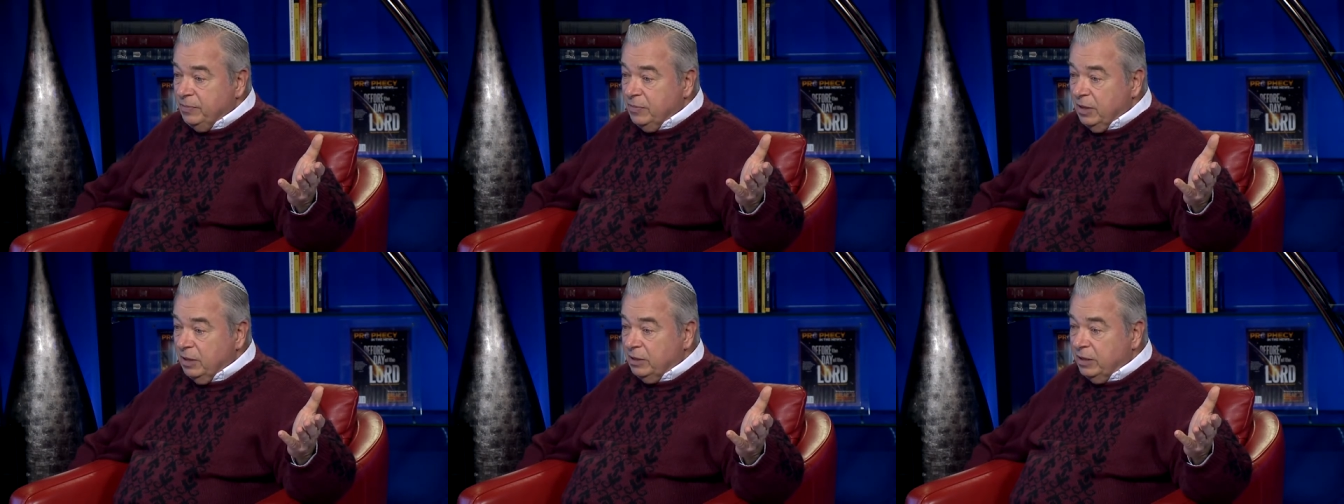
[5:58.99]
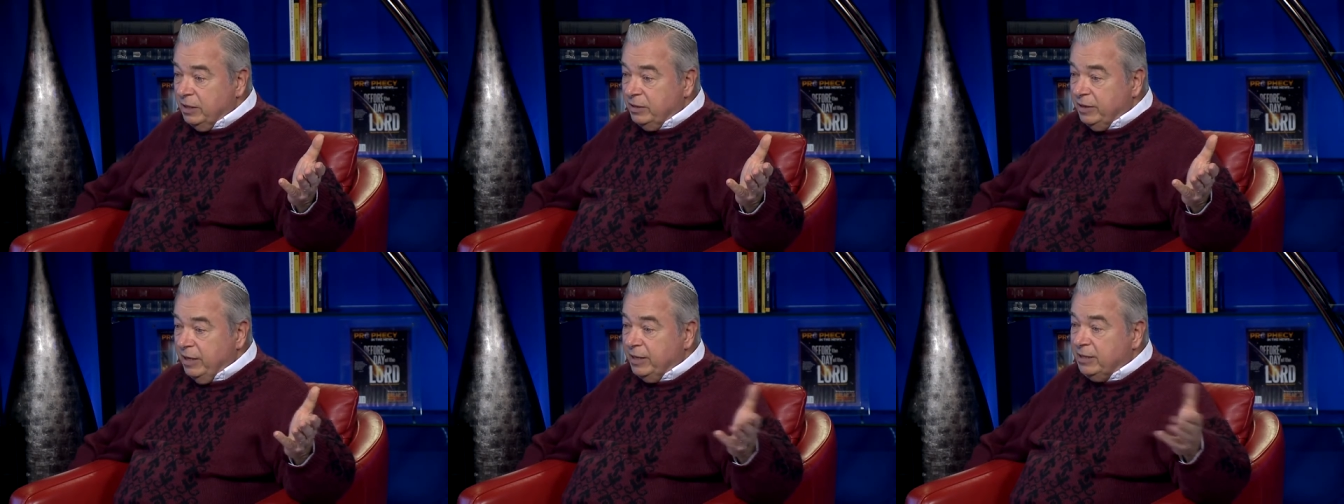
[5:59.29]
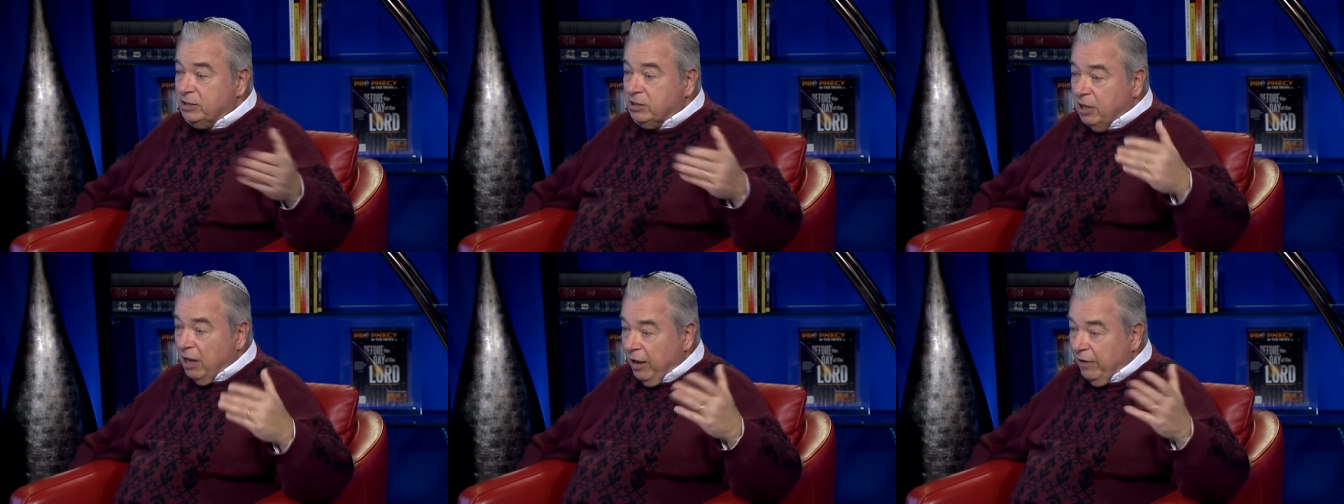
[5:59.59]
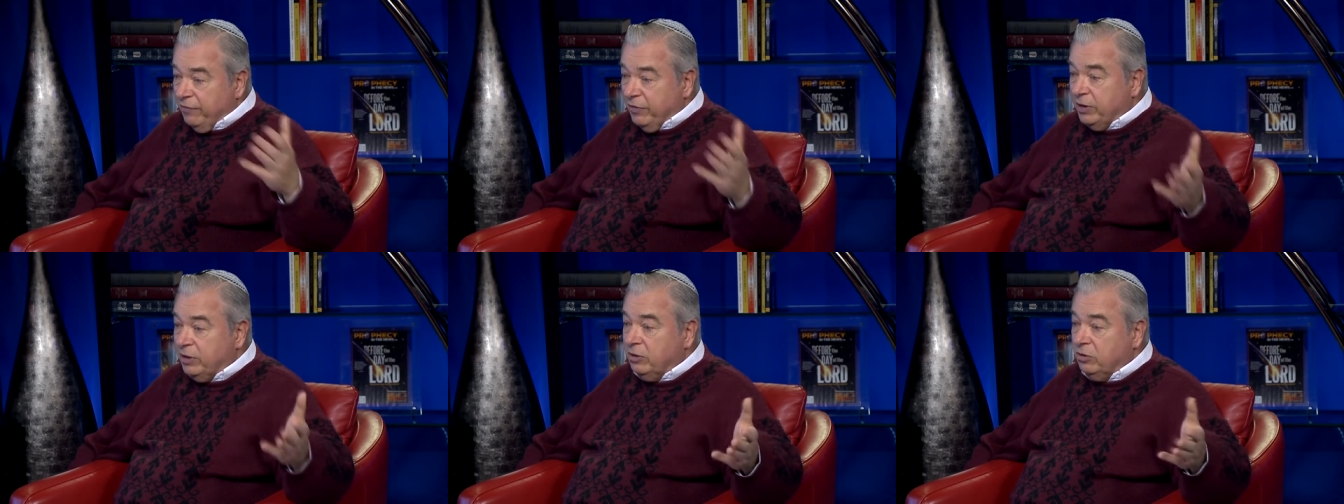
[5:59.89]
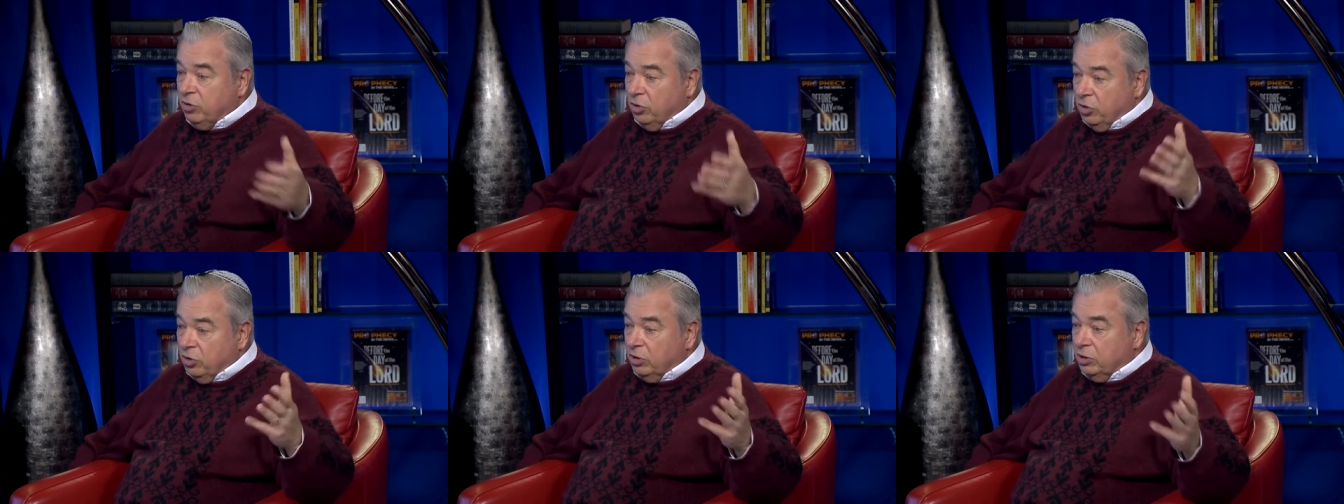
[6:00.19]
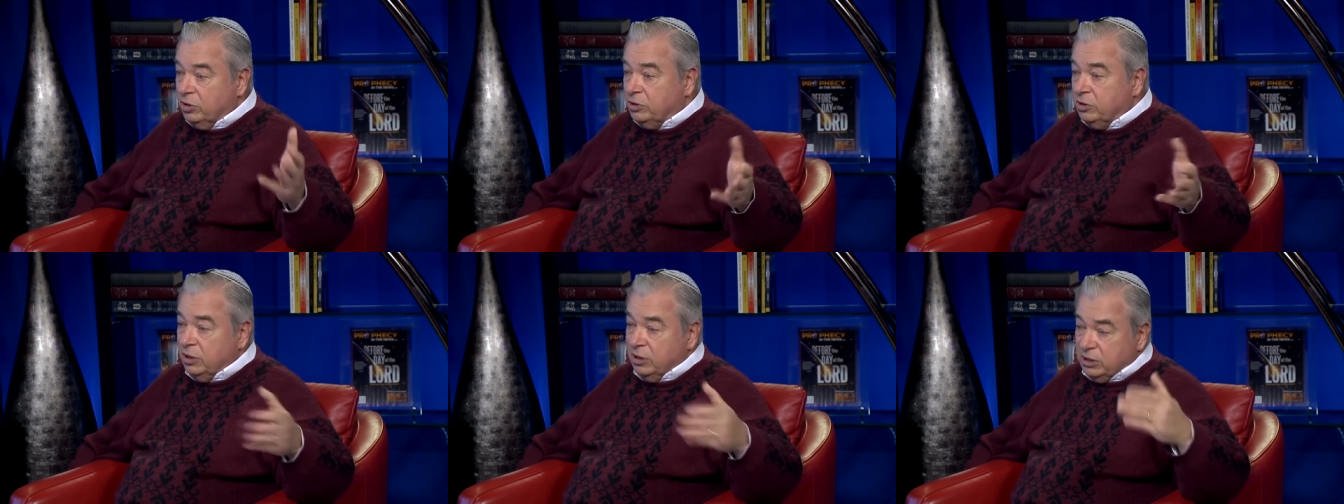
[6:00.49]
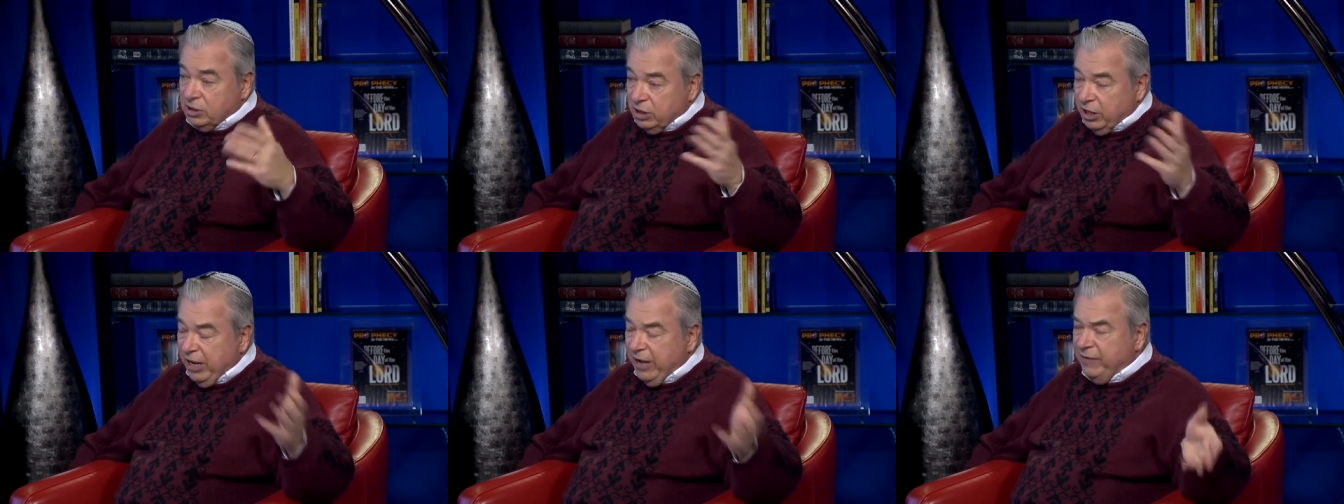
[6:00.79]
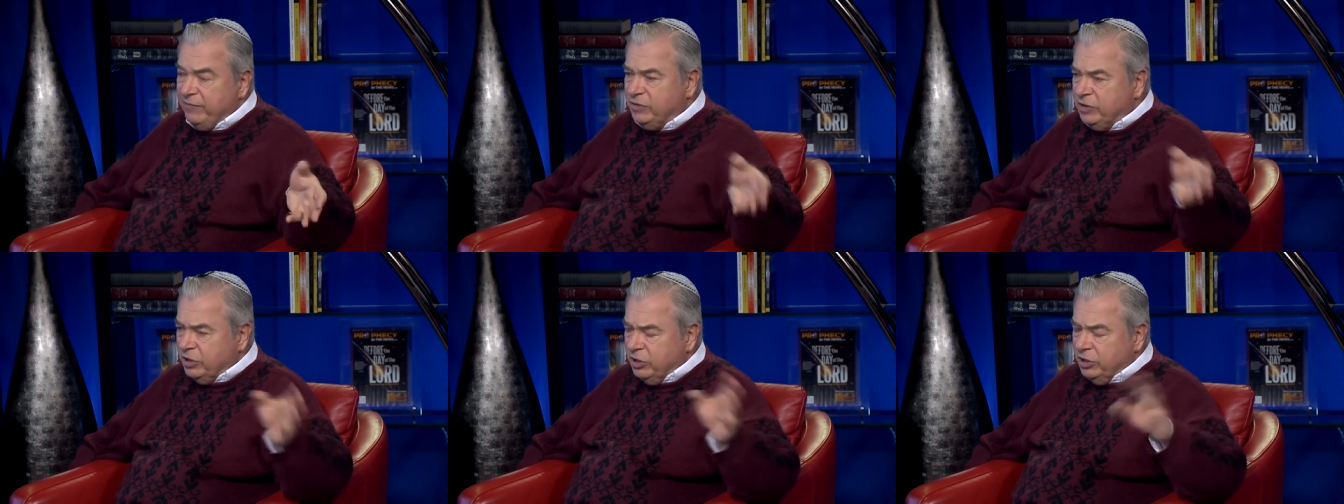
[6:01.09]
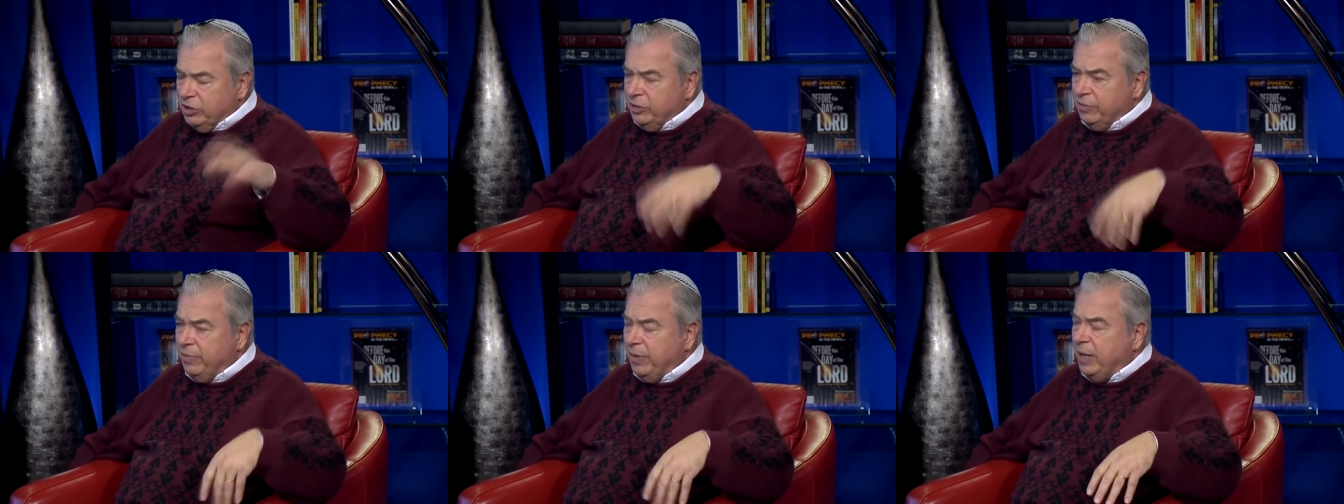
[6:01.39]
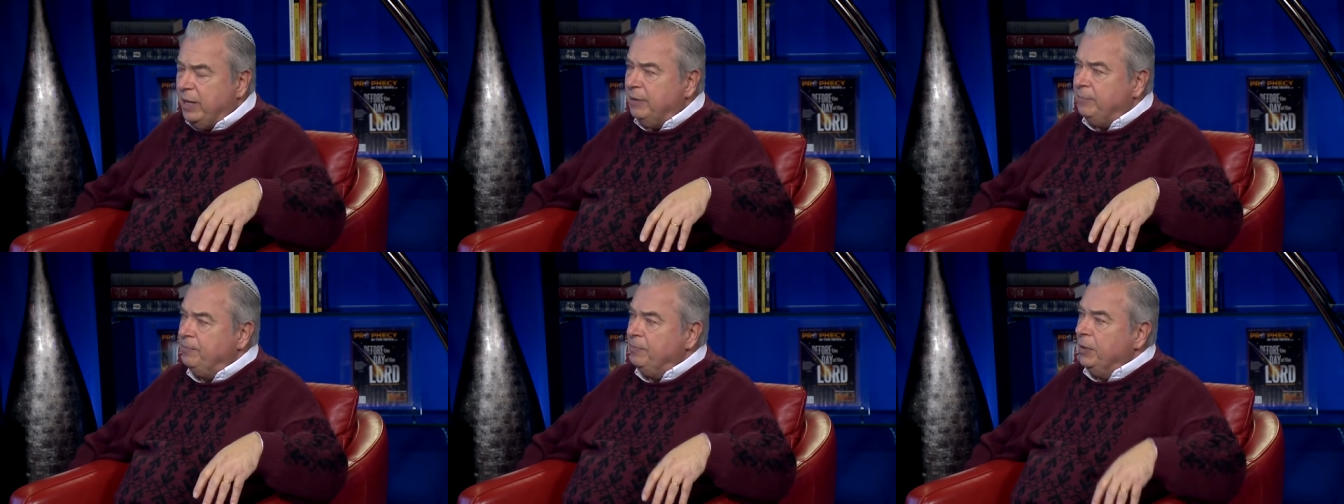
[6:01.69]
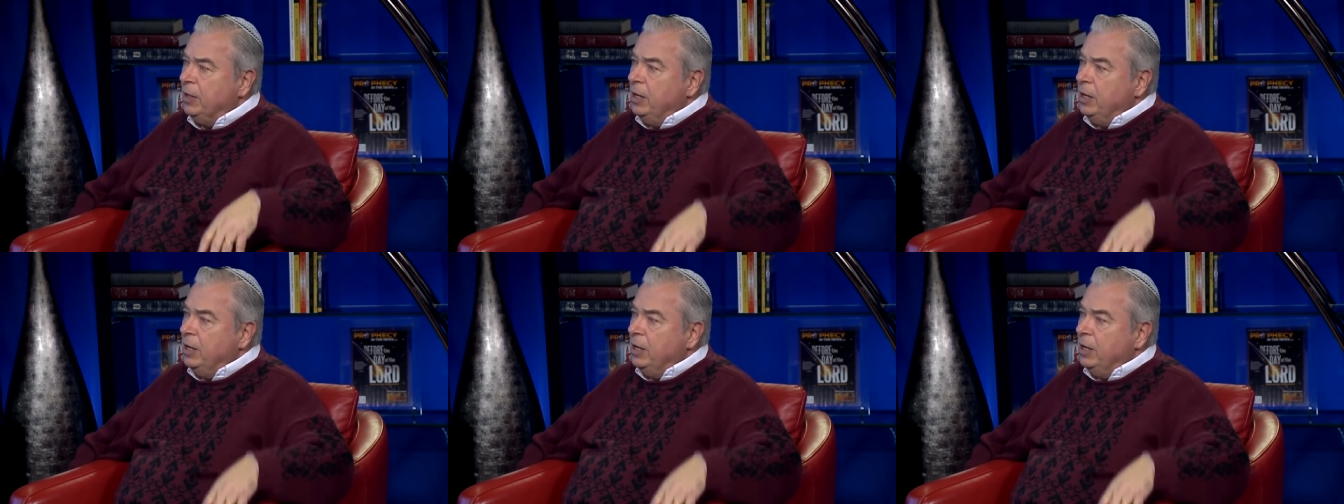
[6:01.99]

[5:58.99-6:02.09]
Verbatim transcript: And they'd take Slavic girls as slaves, kill the men.